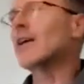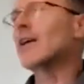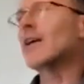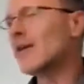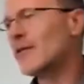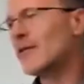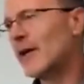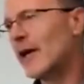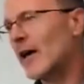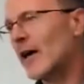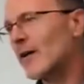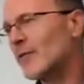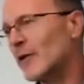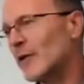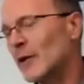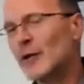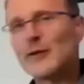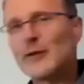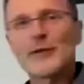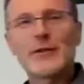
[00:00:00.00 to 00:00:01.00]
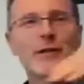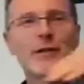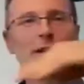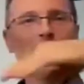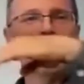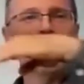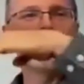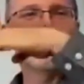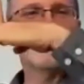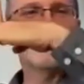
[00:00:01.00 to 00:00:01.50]
if he had fingers.
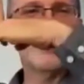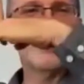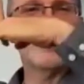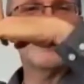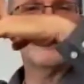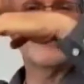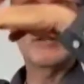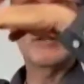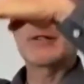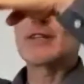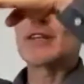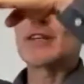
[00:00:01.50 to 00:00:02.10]
So, just